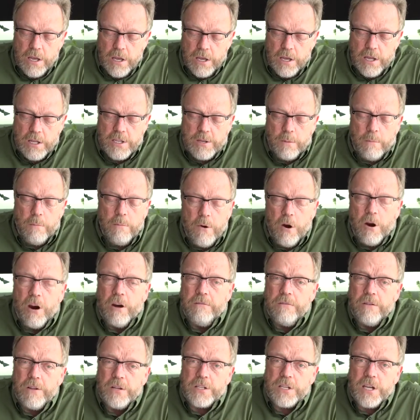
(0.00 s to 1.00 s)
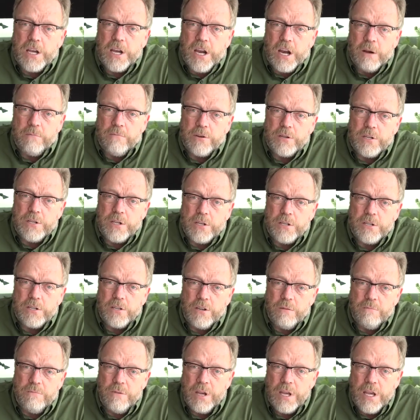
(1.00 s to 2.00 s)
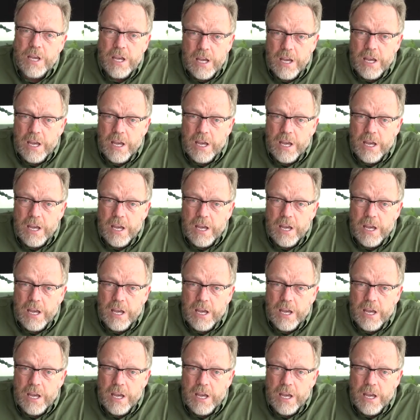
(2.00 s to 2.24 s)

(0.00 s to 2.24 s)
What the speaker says: It's a marvelous camera system.